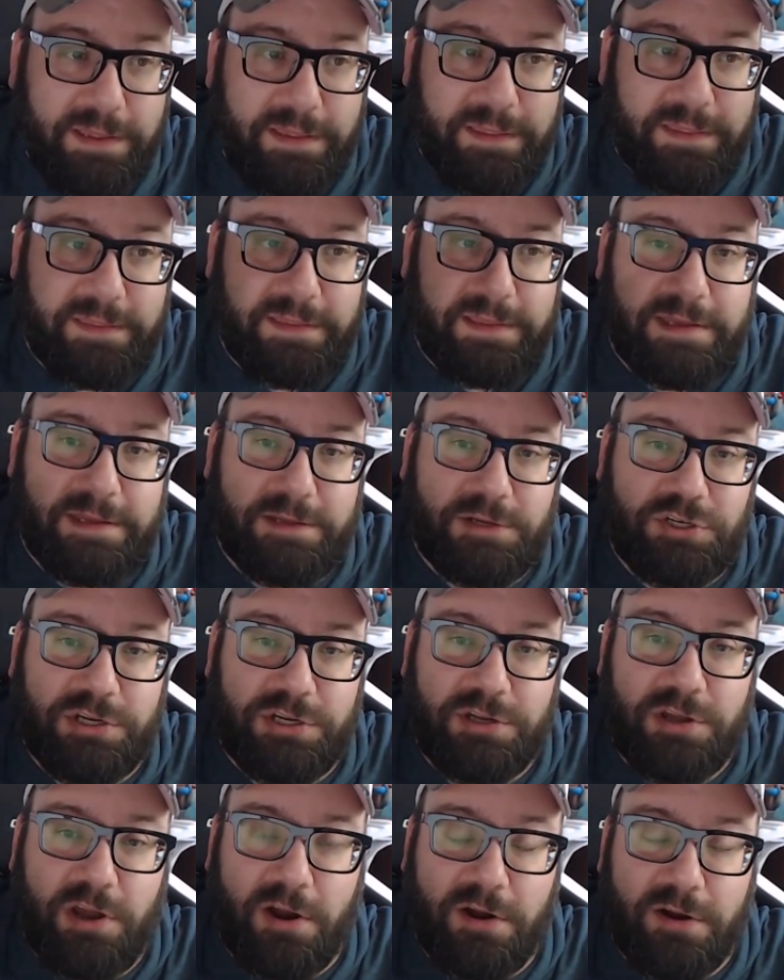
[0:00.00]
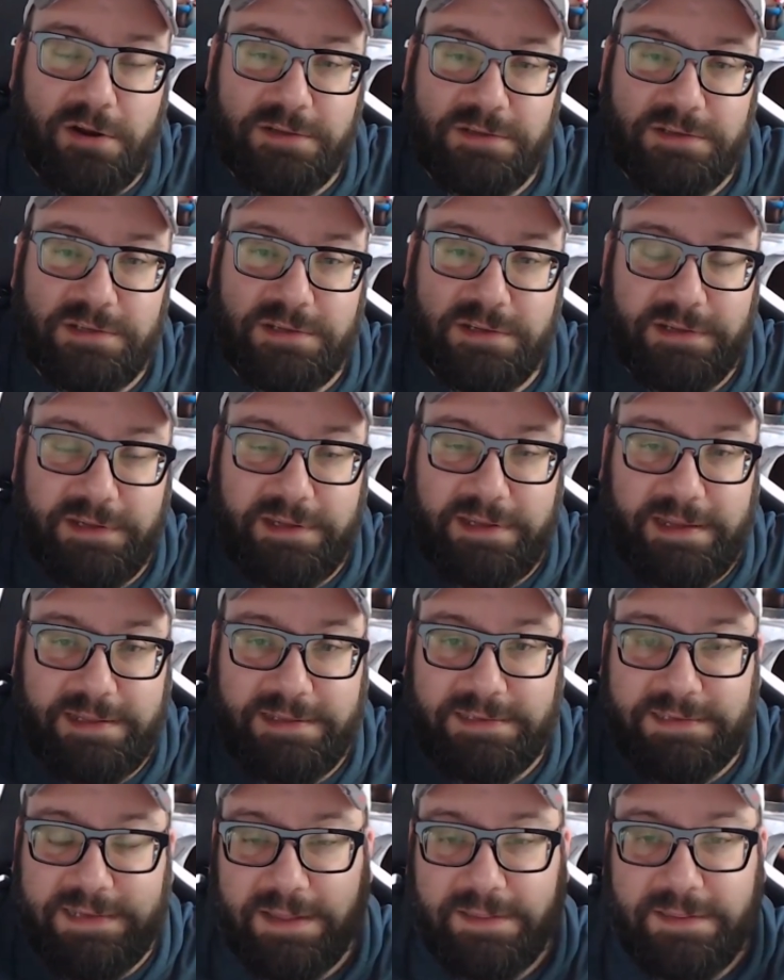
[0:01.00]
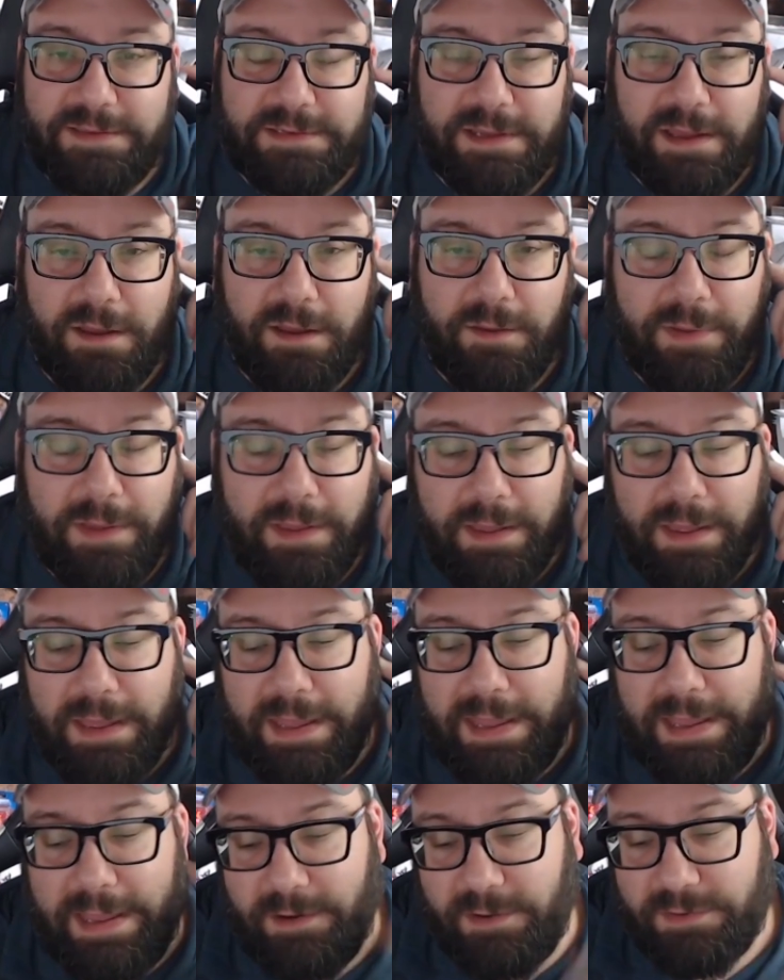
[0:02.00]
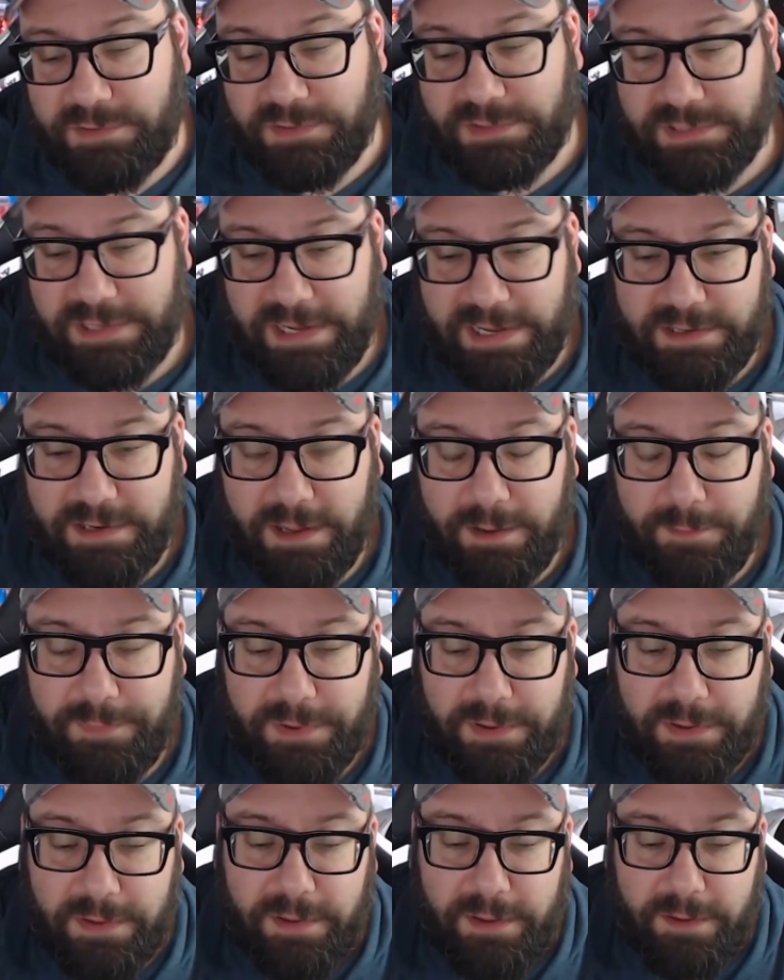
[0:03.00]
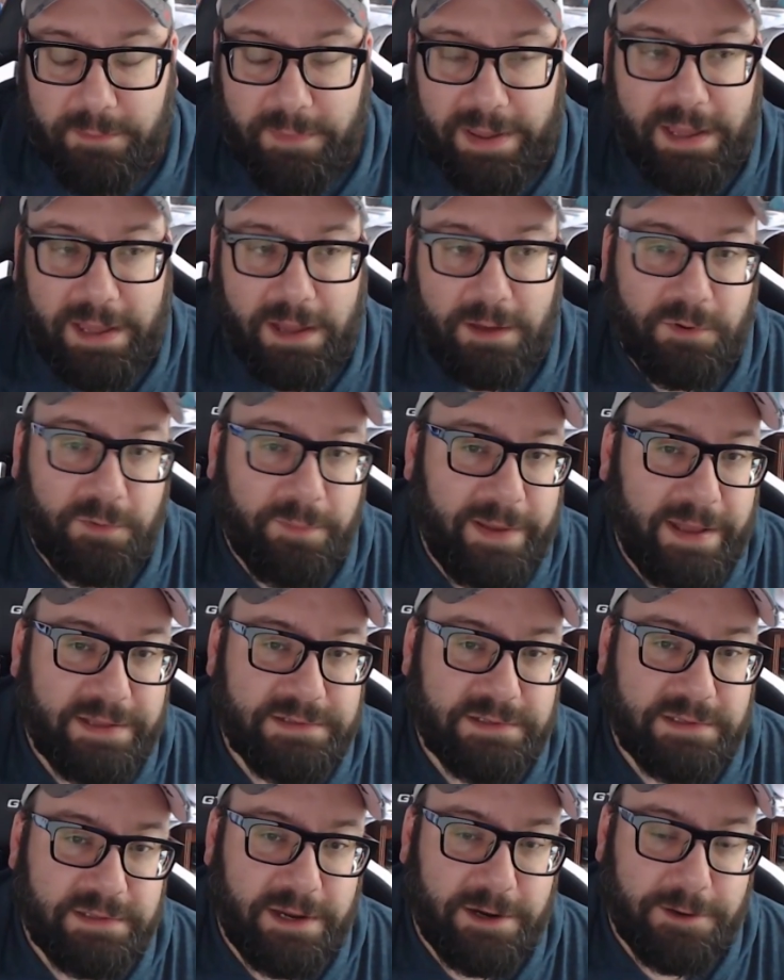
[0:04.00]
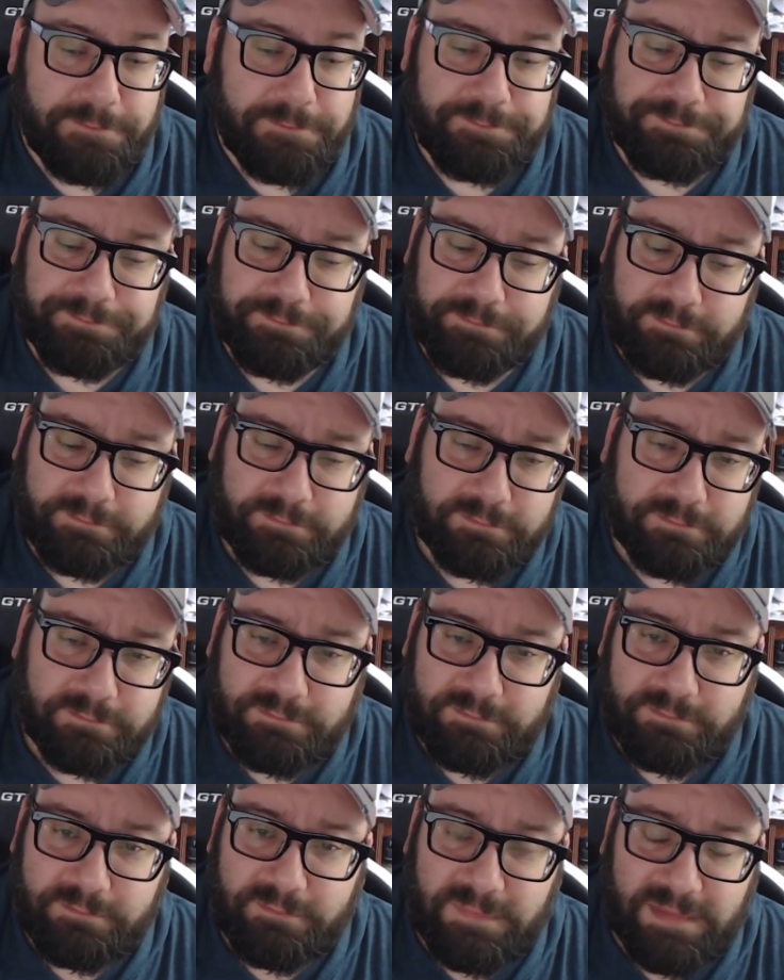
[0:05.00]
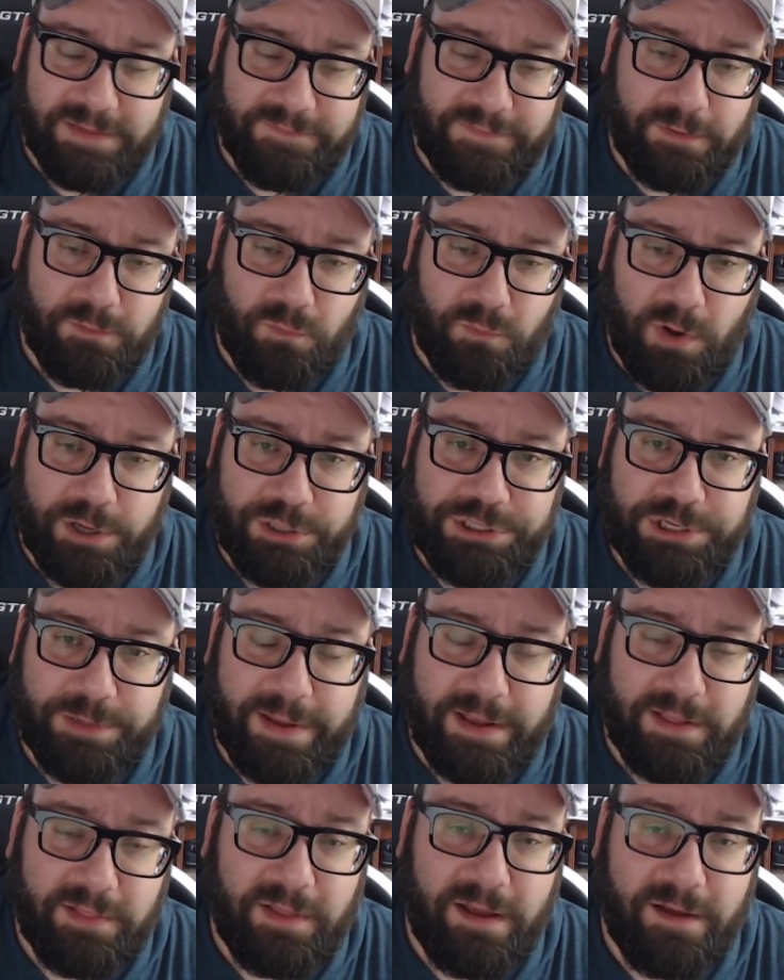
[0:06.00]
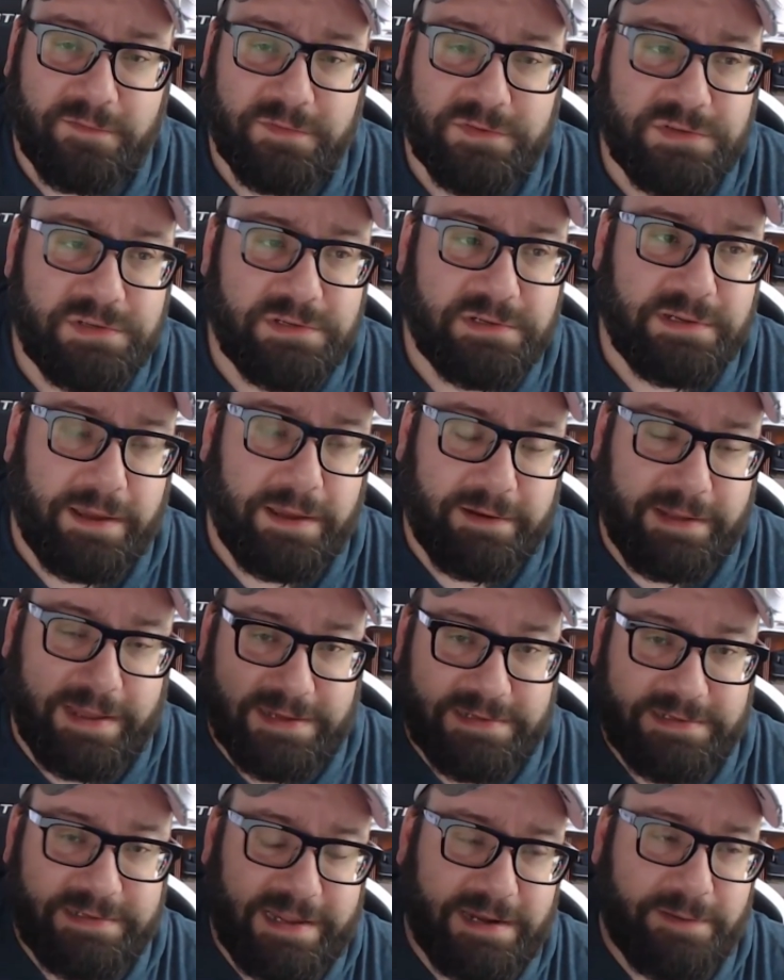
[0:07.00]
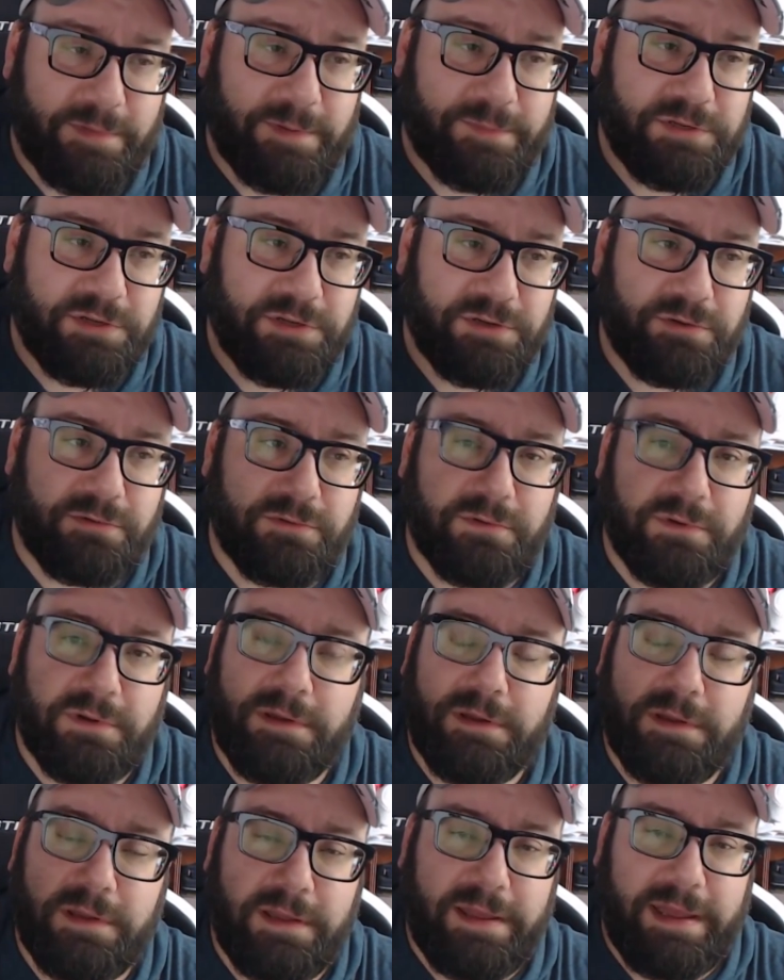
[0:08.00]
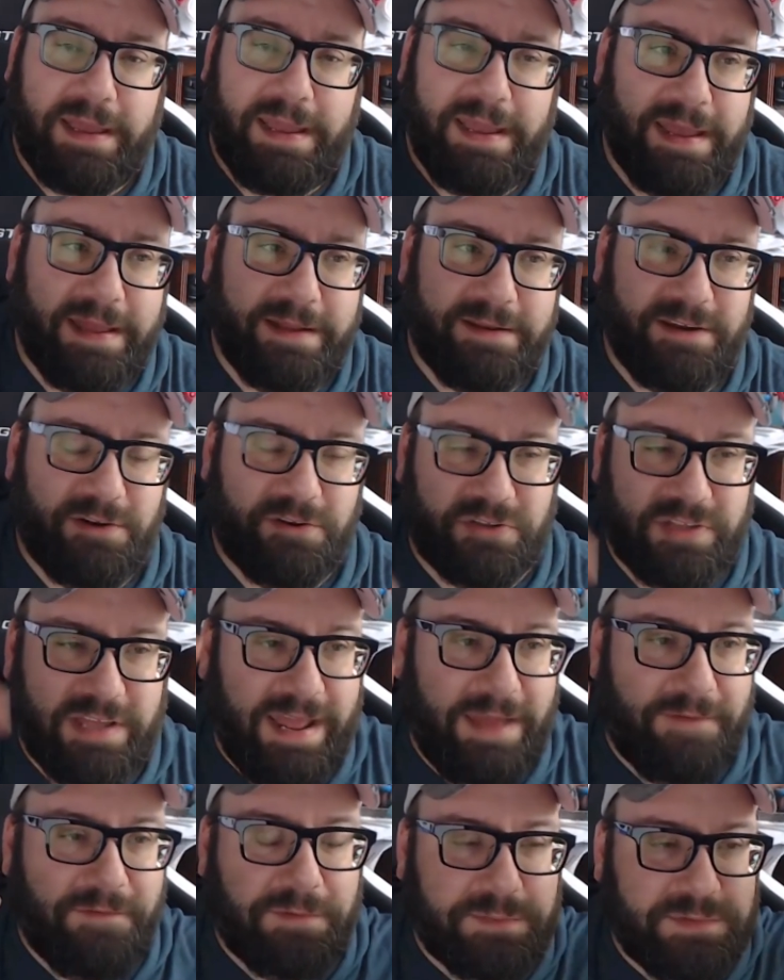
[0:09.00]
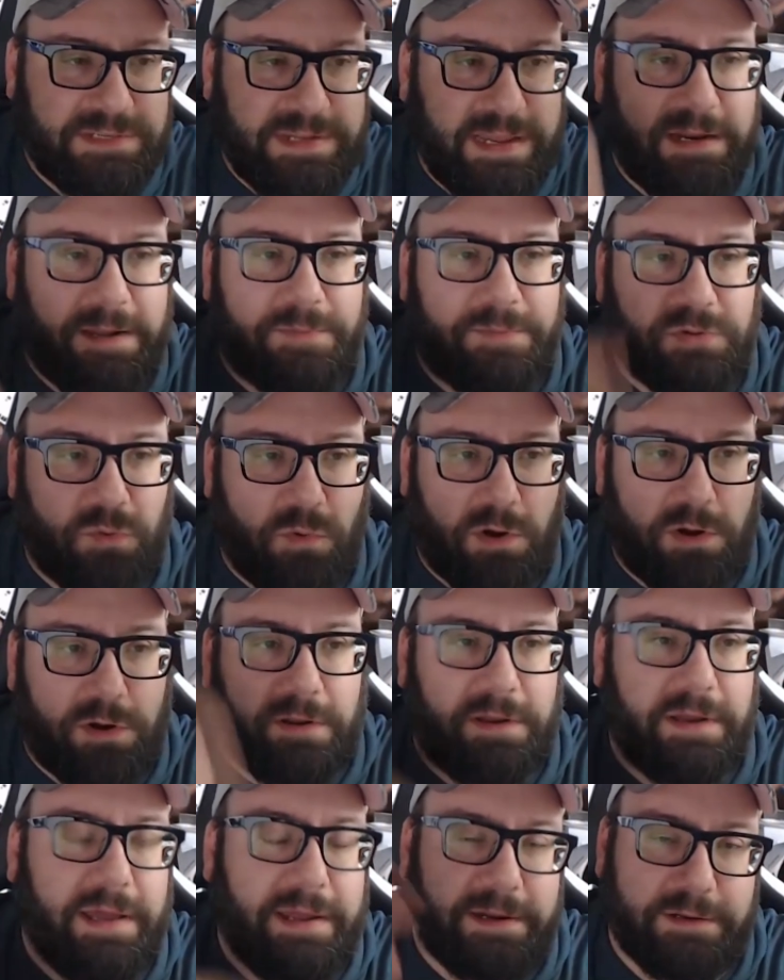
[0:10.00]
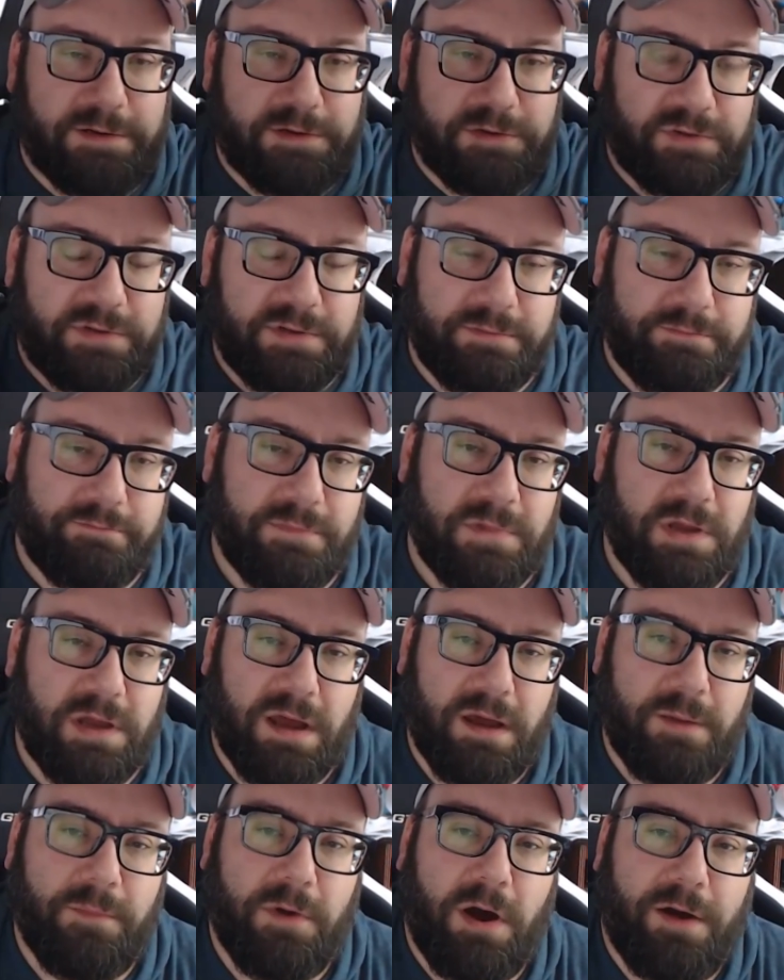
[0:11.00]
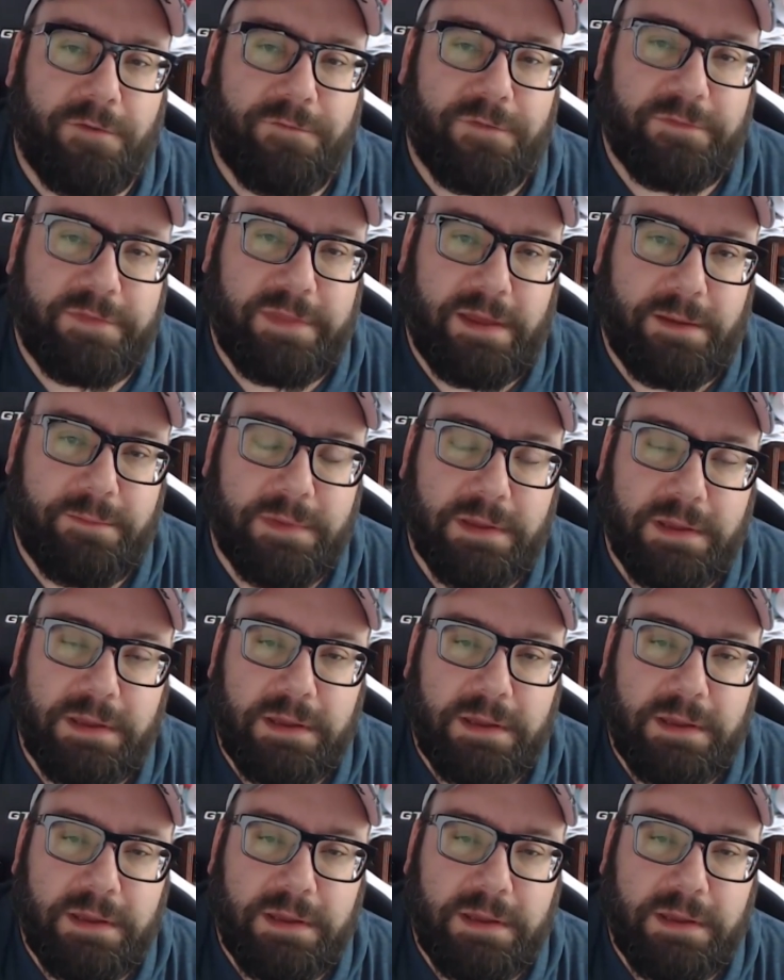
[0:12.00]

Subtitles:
the shin guards inside the tub, and also stand up my elbow pads in there. If I were washing my gloves, I'd kind of stand them up too, and kind of having them stand up so water can kind of just come off of them